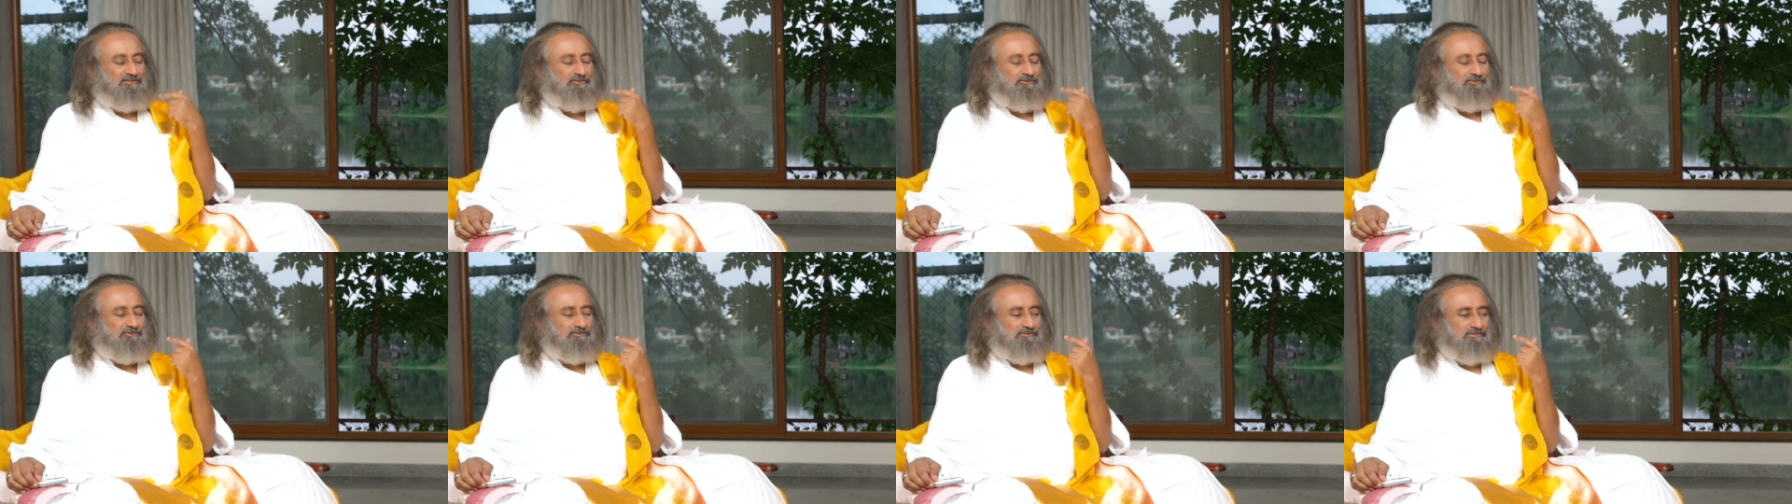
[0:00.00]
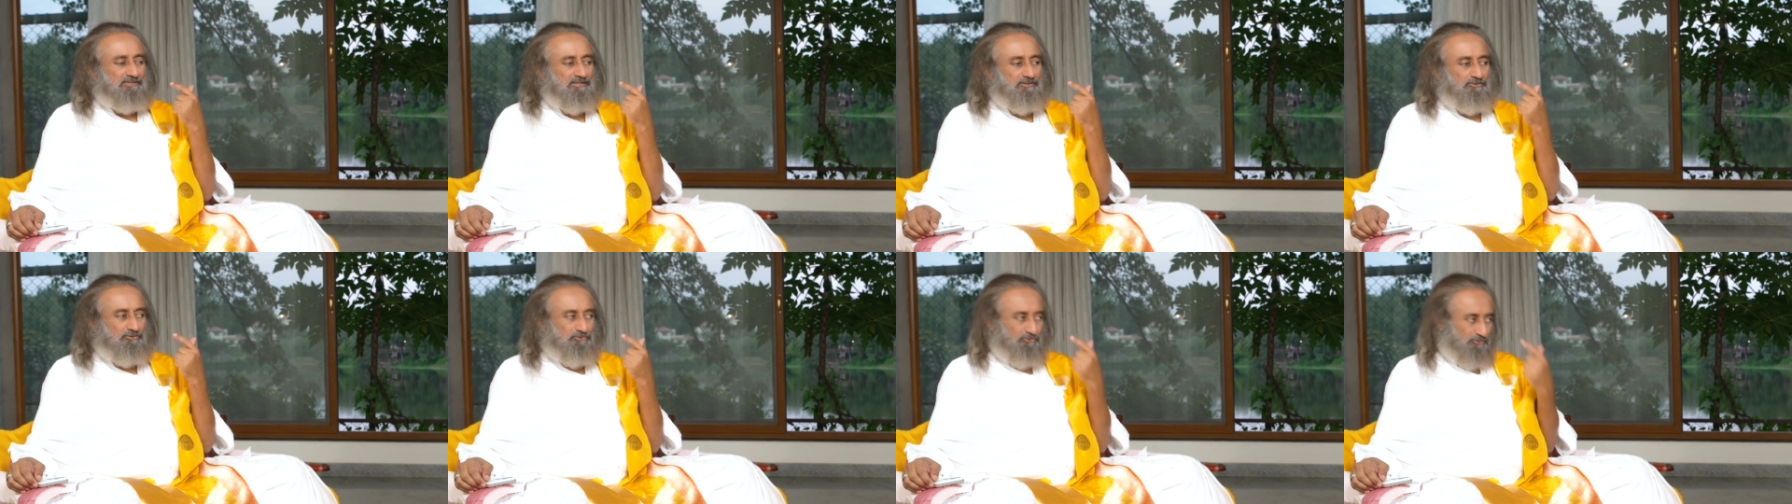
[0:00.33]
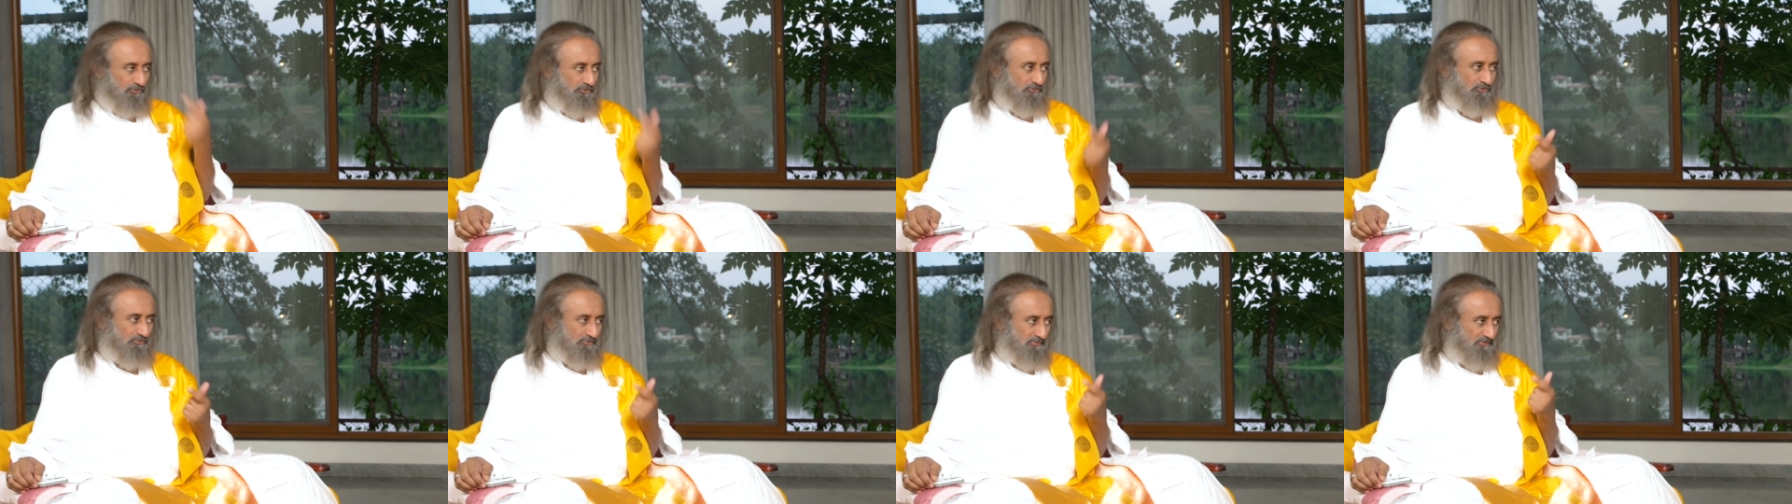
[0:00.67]
to the
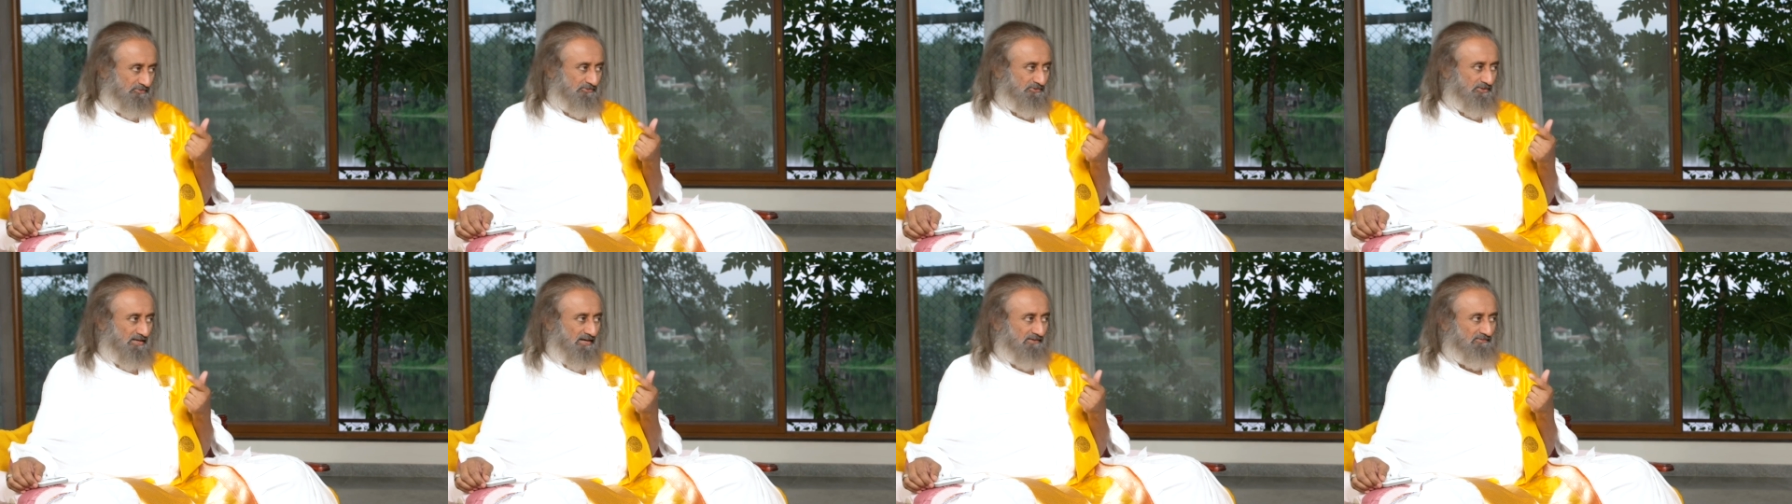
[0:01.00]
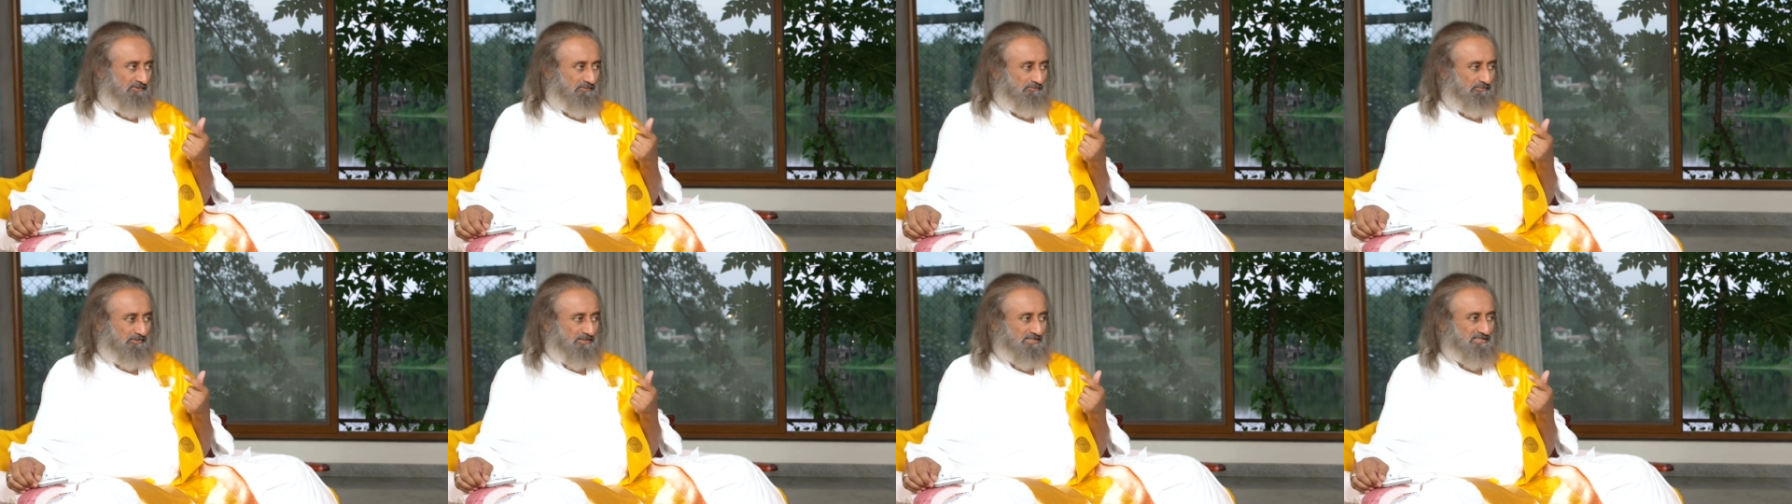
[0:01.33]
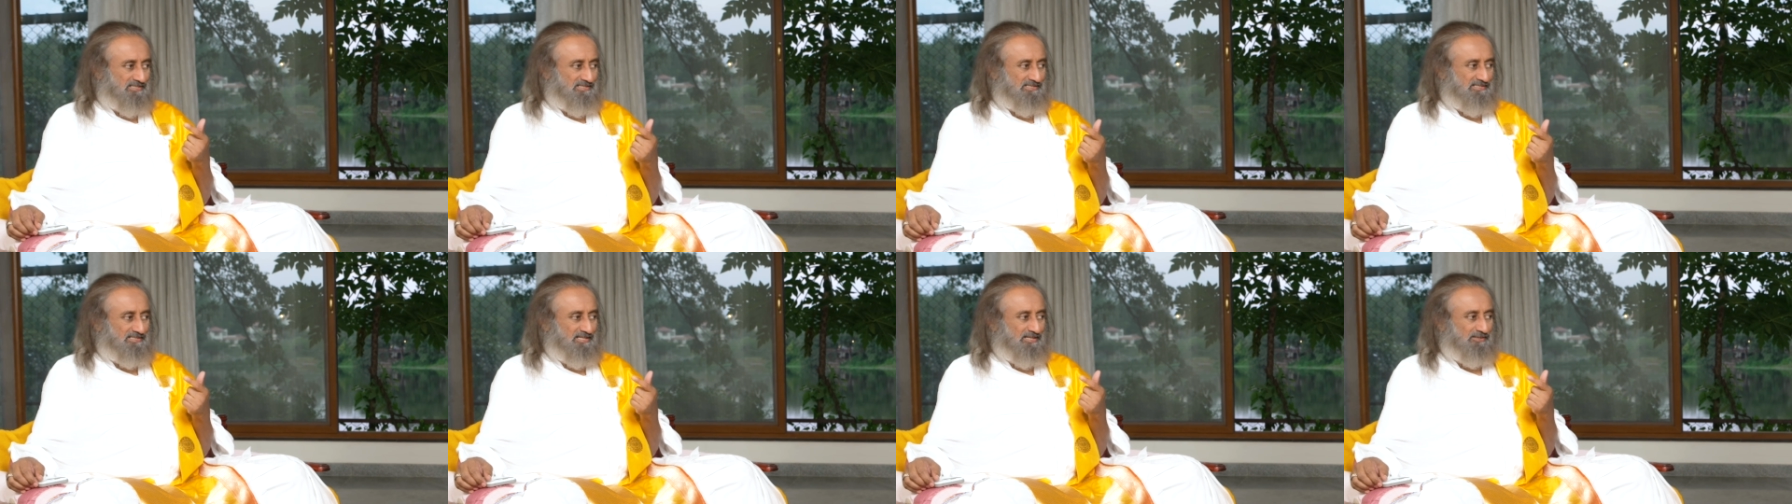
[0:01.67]
Guru. If you have a
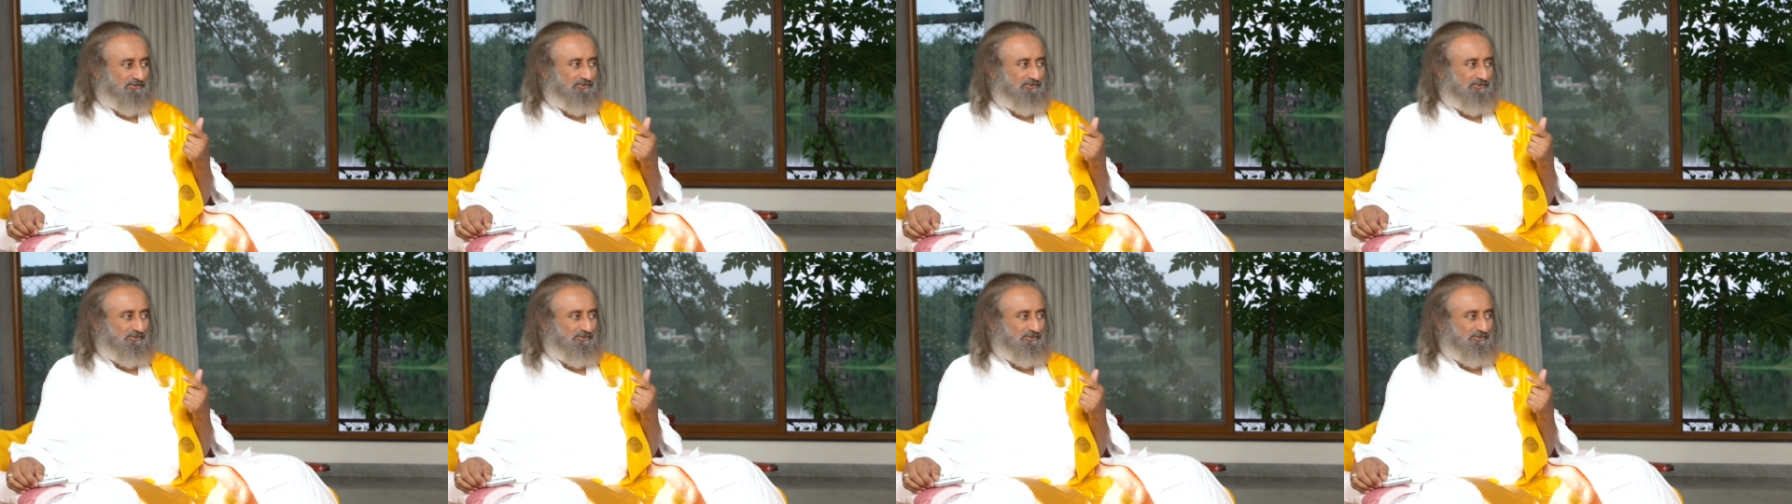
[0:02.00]
personal